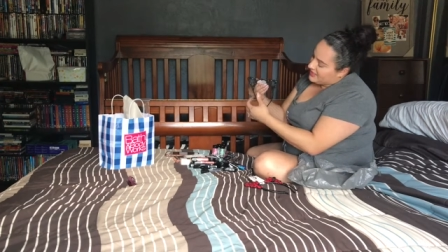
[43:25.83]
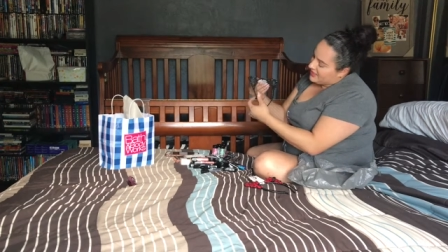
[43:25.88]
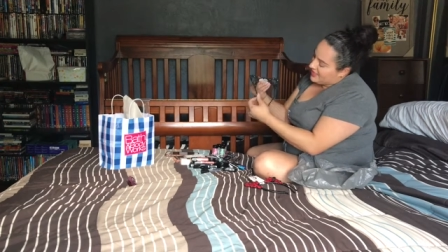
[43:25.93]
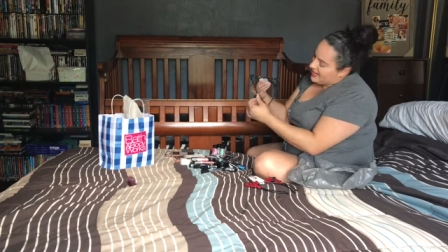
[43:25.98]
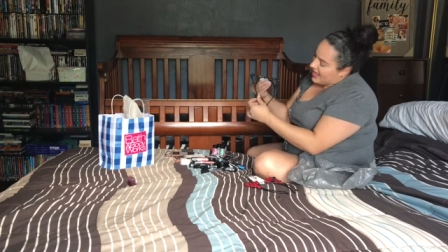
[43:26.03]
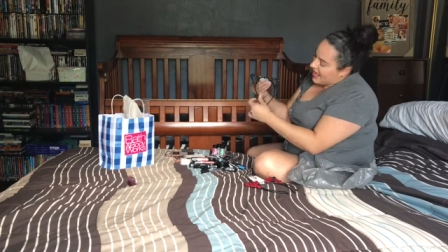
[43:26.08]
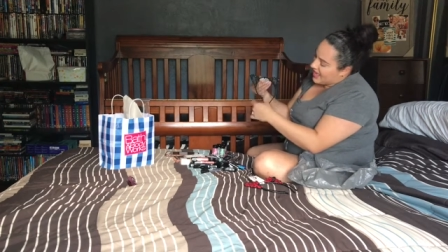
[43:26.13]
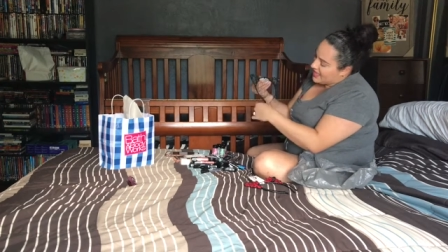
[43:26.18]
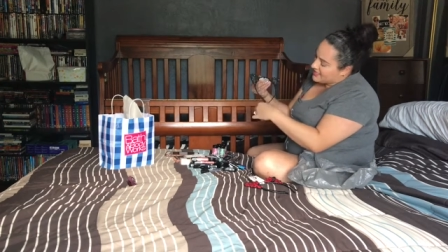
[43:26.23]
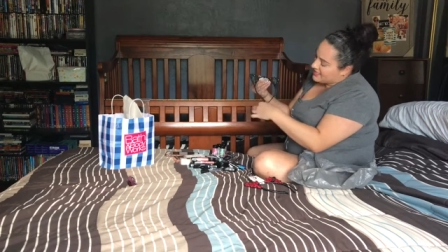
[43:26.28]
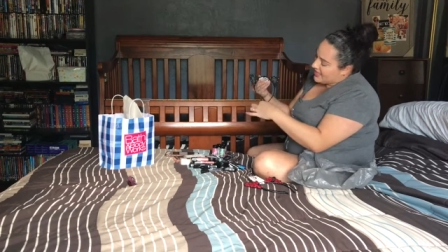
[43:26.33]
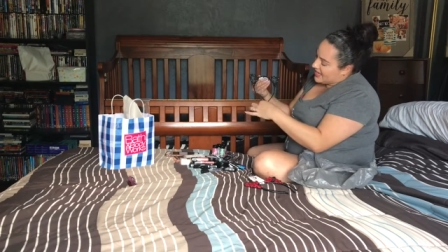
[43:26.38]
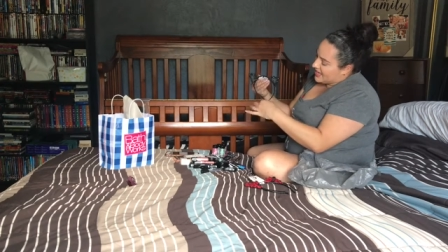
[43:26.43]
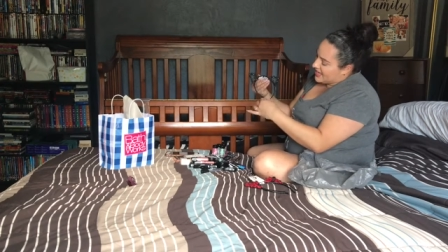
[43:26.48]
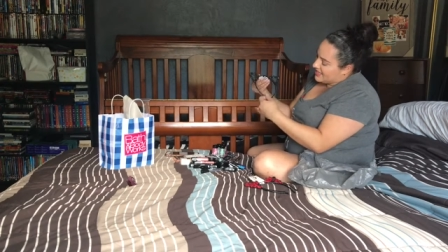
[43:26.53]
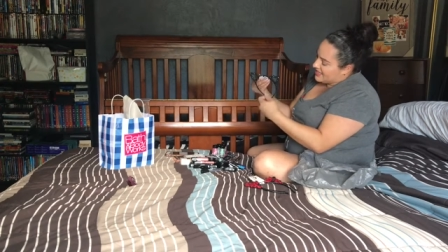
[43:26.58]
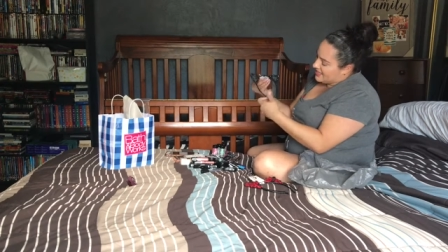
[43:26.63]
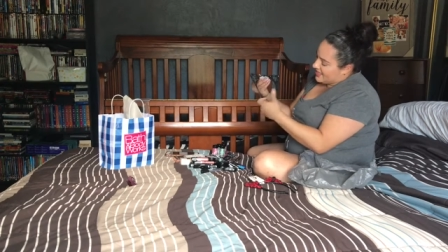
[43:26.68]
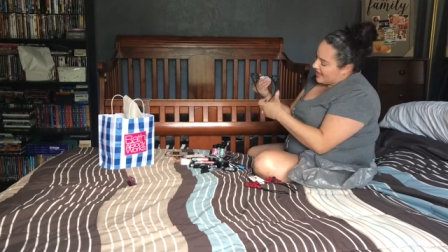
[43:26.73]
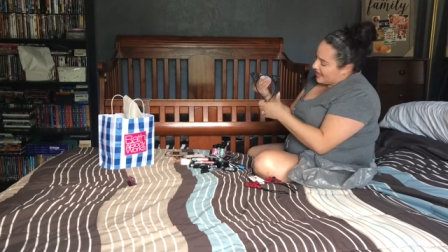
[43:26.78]
It has
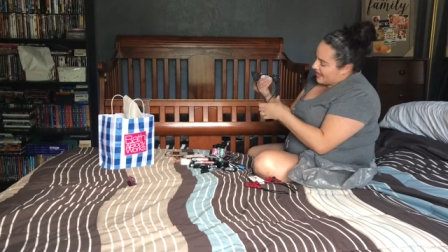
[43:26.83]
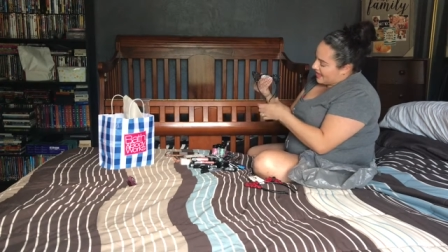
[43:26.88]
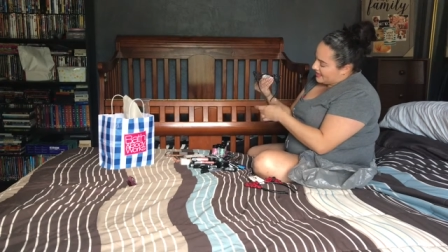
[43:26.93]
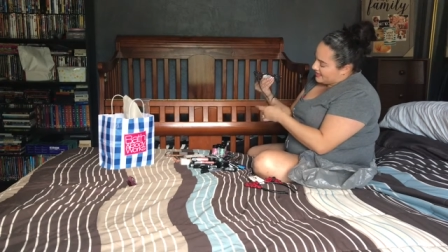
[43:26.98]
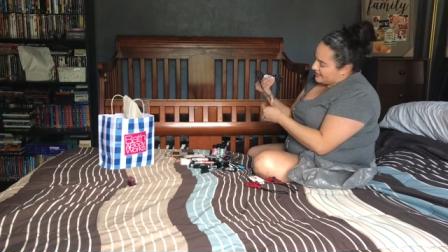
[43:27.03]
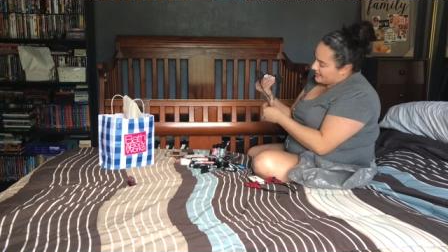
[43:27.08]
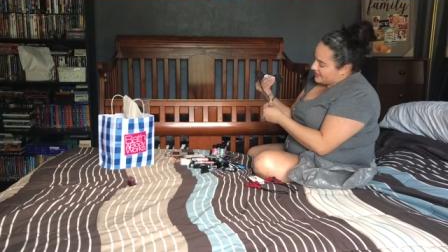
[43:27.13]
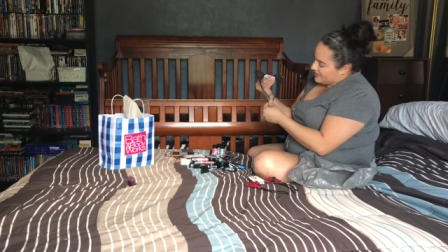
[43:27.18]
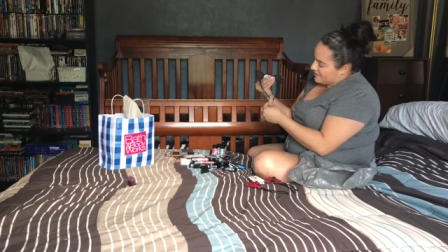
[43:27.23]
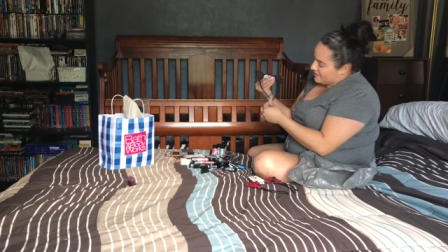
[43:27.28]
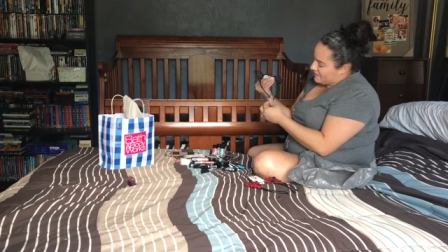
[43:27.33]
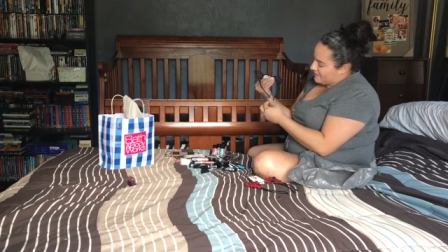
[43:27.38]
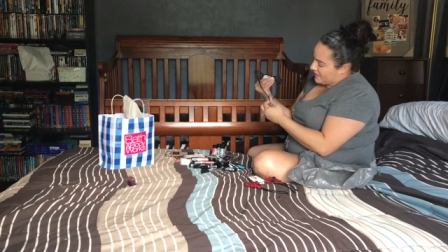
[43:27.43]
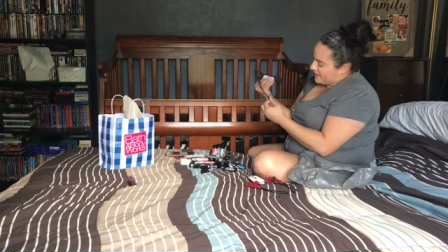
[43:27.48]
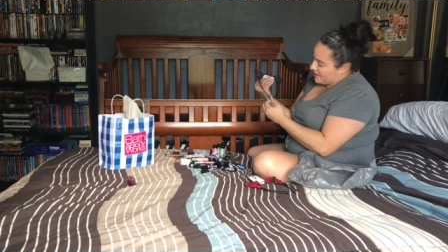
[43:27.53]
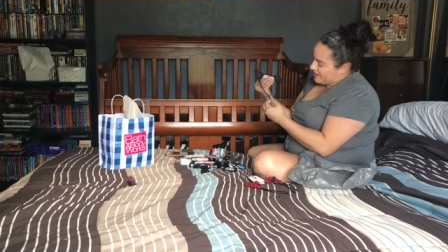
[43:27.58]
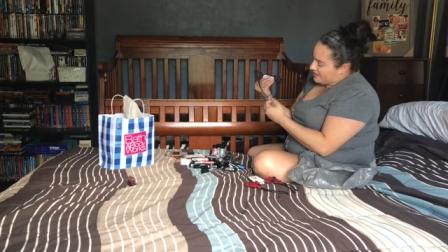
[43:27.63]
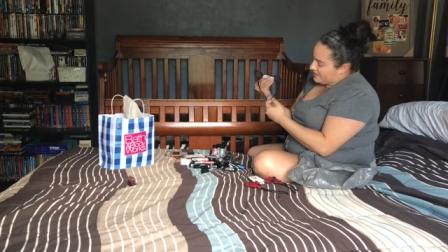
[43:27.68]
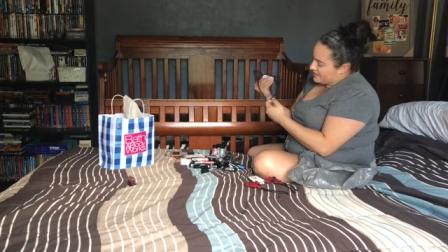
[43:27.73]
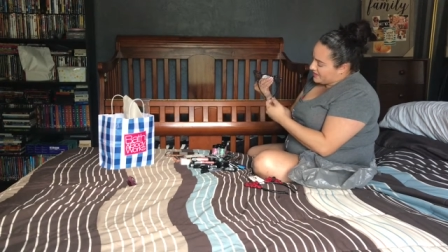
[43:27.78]
like that
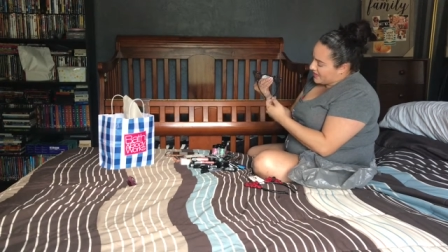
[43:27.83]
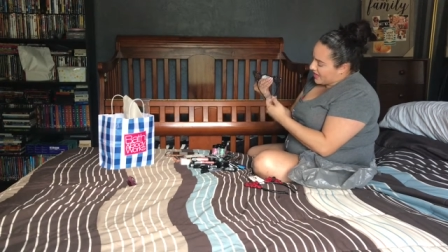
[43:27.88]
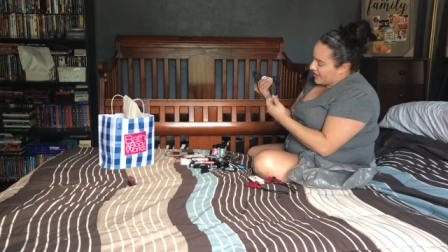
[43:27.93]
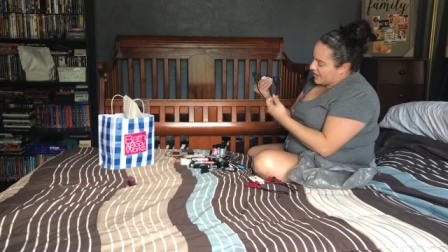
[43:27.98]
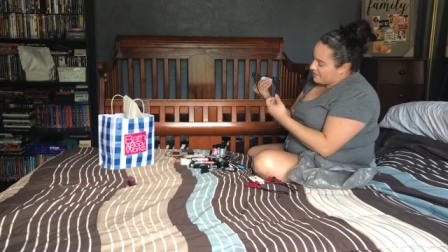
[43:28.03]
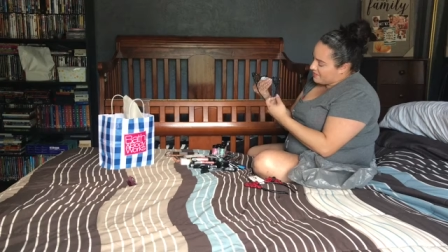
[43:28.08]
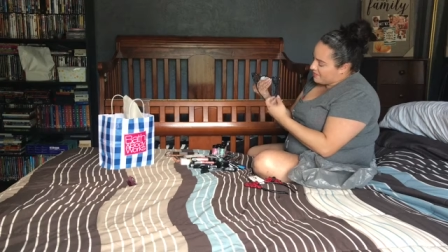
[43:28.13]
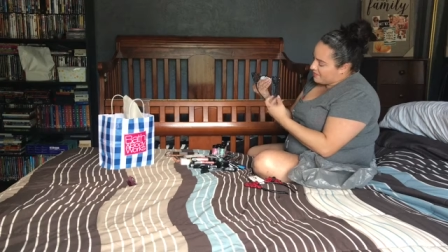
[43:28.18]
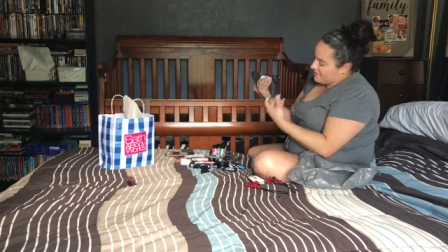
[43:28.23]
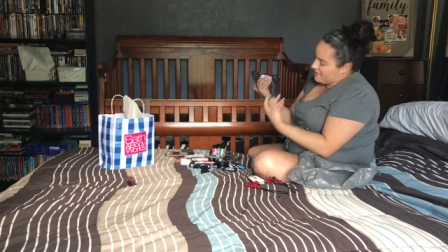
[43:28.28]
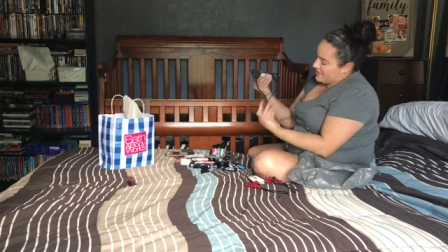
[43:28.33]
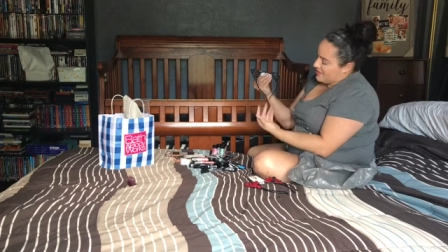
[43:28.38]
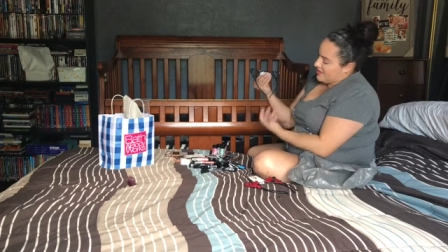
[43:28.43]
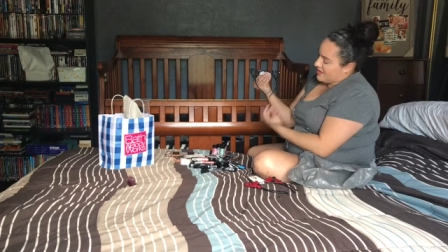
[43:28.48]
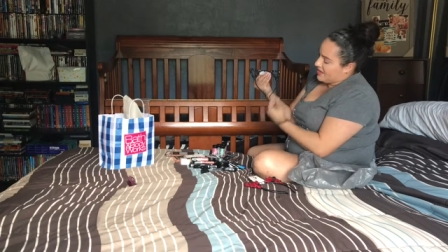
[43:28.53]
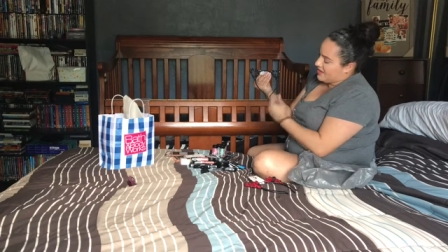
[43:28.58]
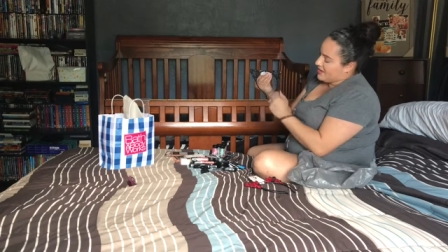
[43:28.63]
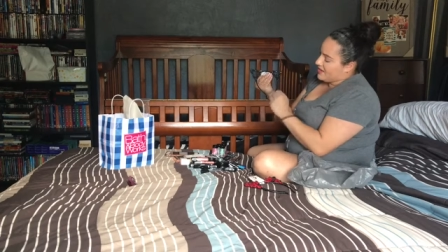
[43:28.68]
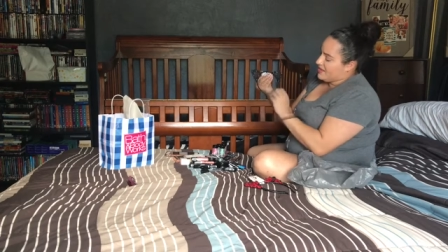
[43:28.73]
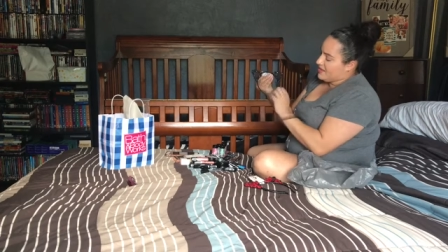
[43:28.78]
veil type of
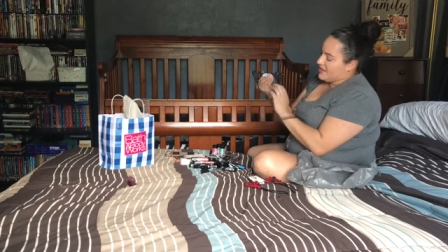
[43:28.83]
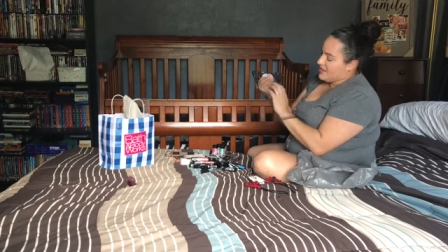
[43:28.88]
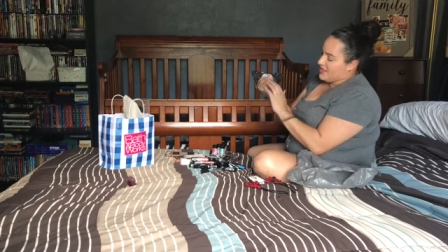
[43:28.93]
thing.